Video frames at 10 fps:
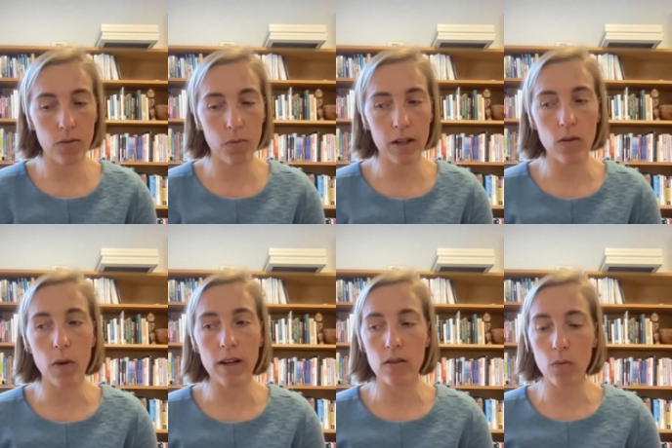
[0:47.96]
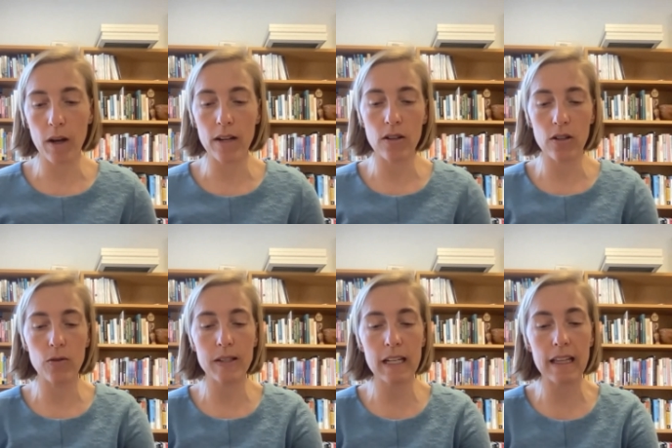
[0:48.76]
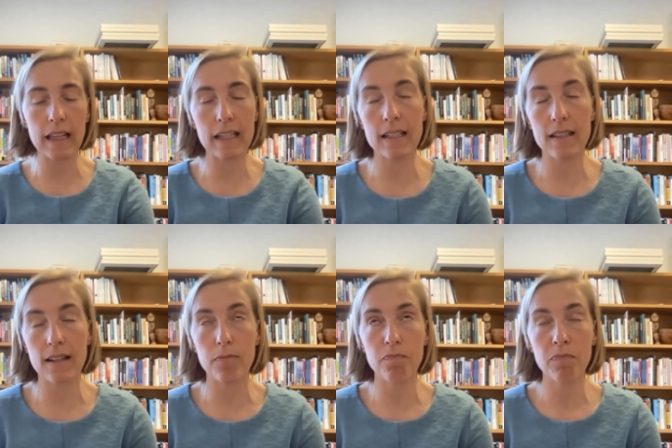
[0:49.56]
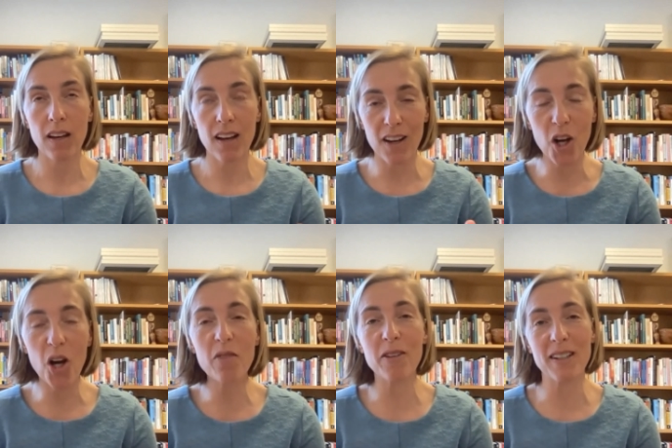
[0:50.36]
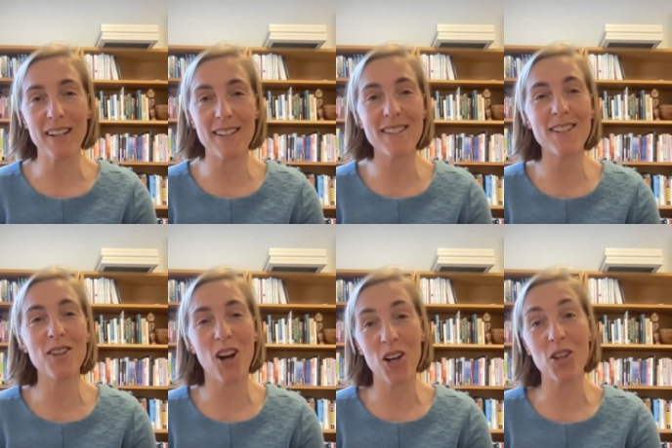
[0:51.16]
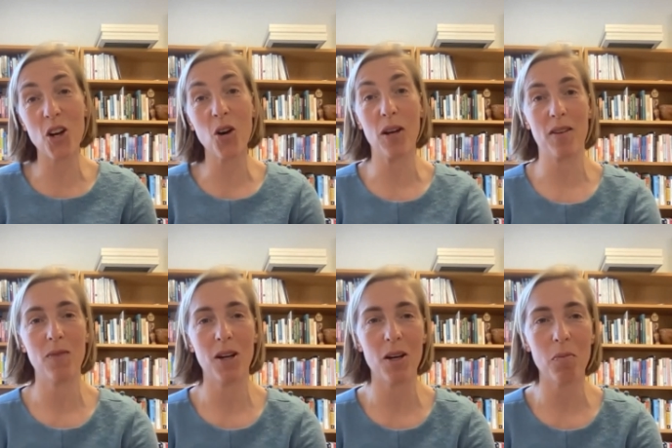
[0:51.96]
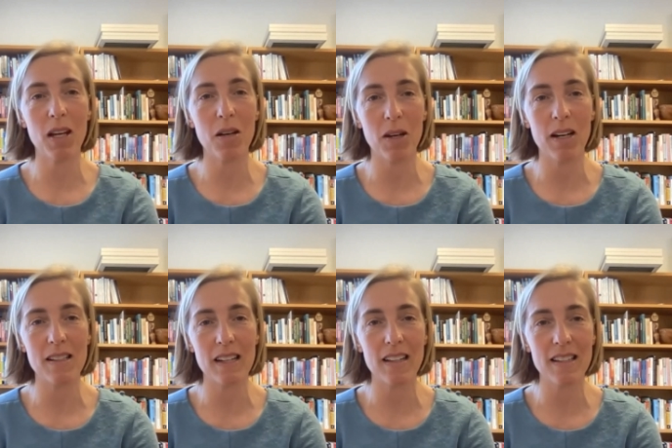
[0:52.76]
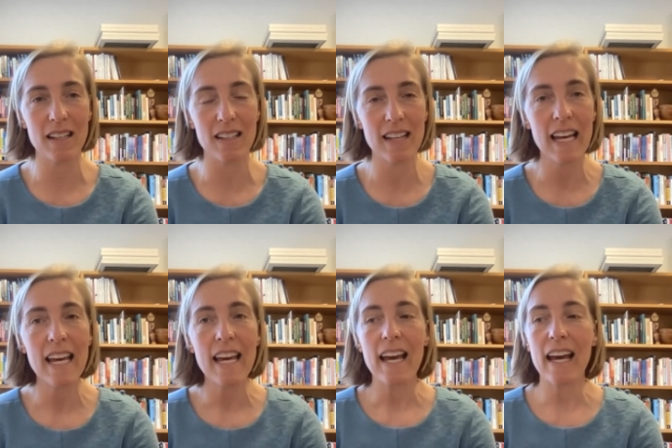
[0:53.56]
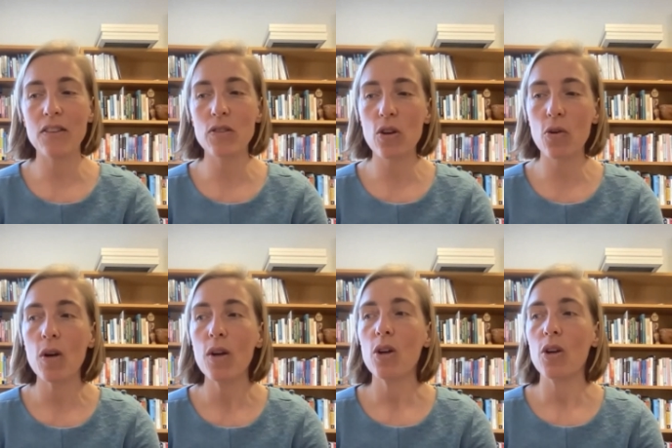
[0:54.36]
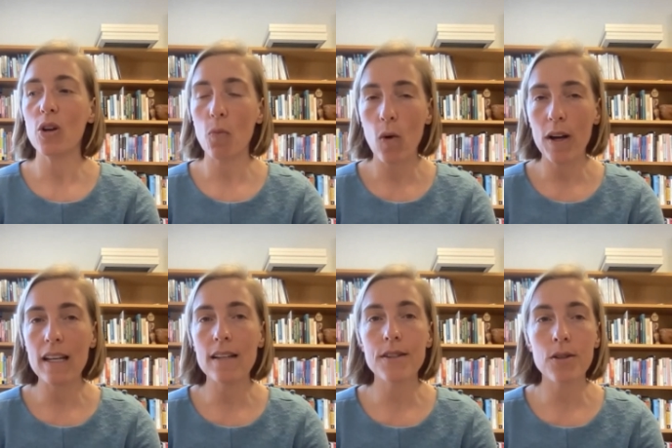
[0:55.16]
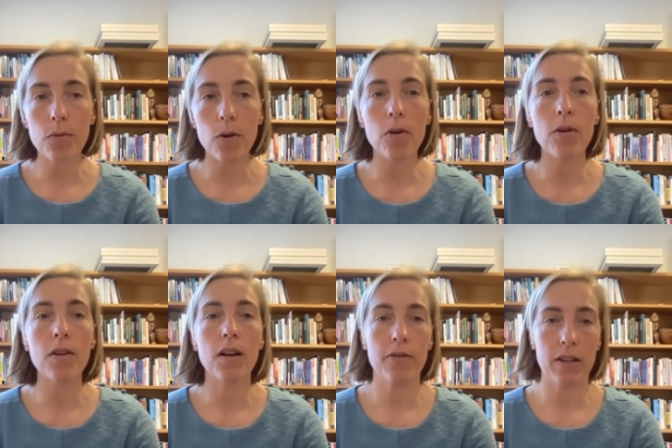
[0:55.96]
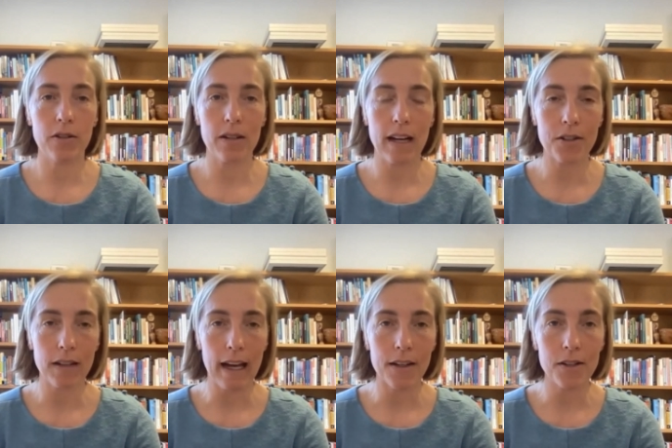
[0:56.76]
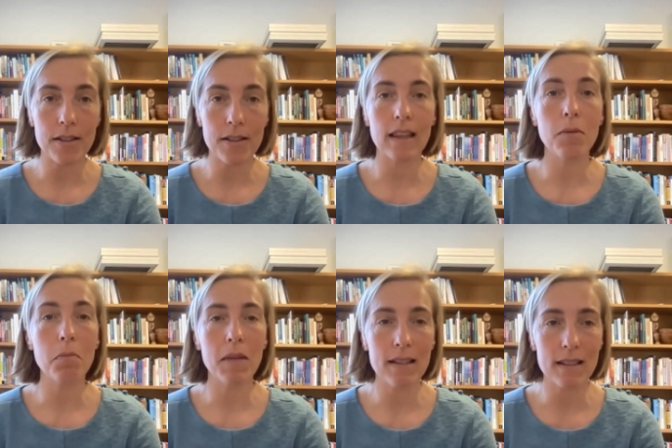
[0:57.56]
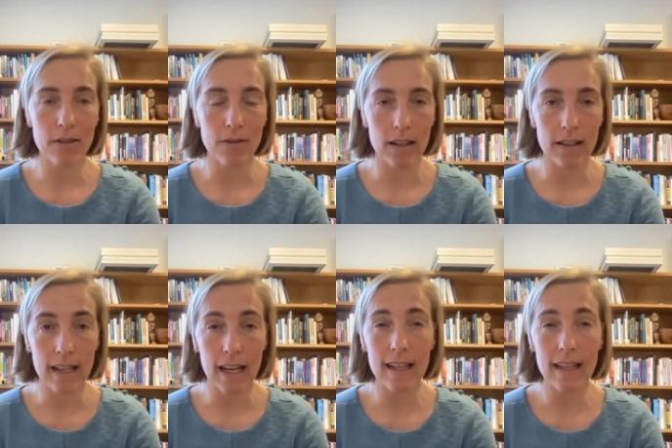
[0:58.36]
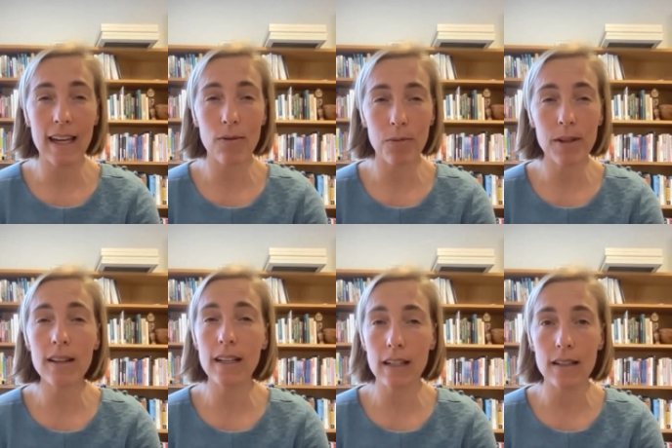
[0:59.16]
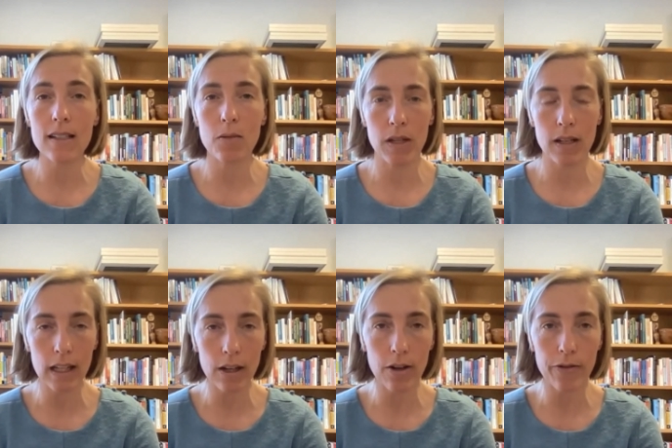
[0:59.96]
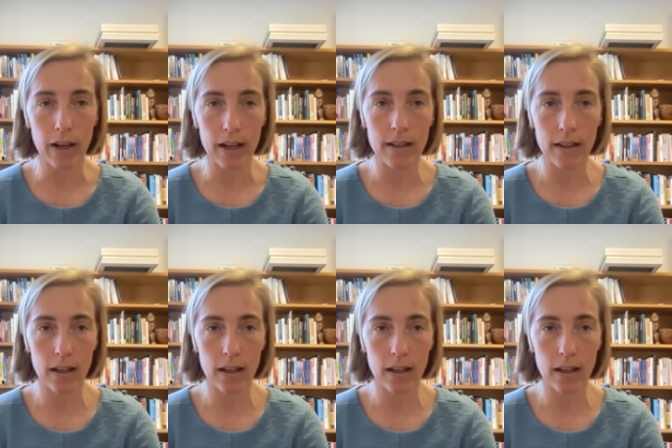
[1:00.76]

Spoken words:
when you see that this is a conflict that is still ongoing in many senses. And so, what is the role of international actors in the midst of this? I think that really needs to be clarified.